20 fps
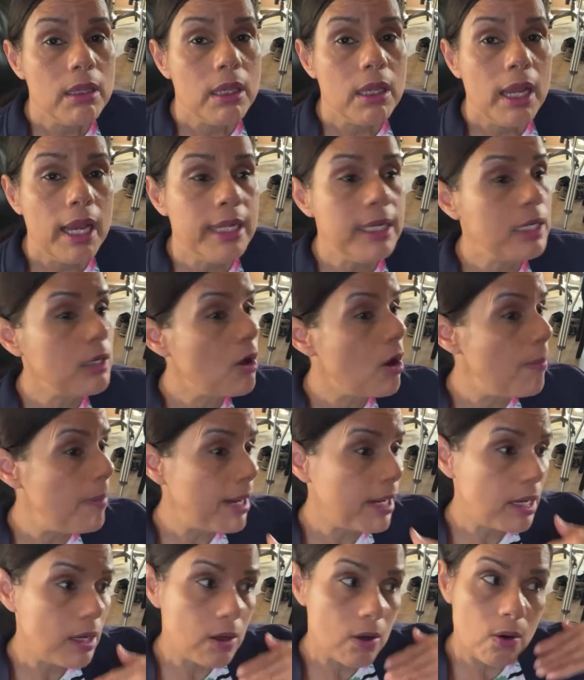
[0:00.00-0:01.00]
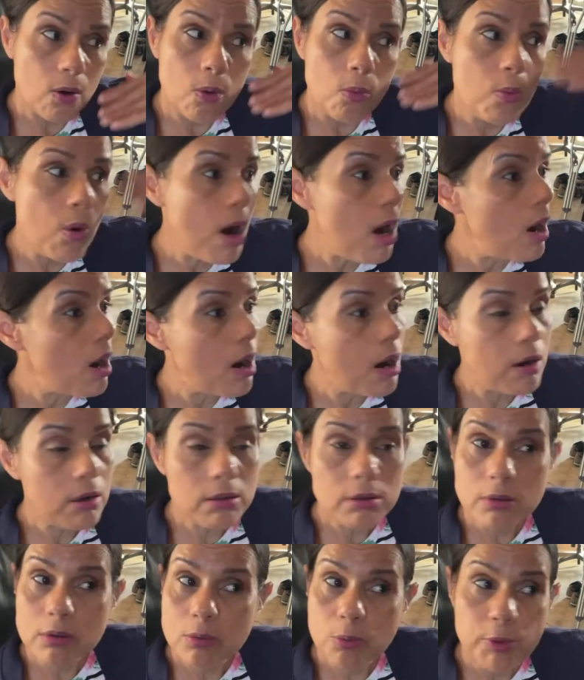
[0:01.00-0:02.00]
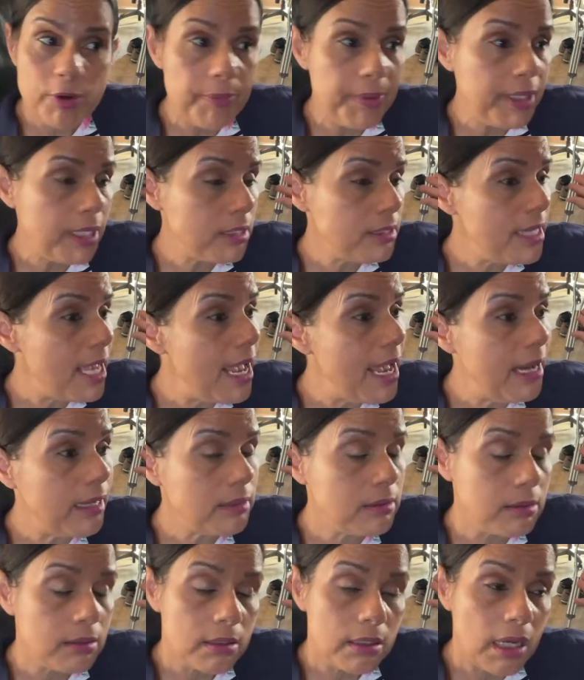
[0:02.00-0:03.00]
and then come back and go, war, we've been attacked.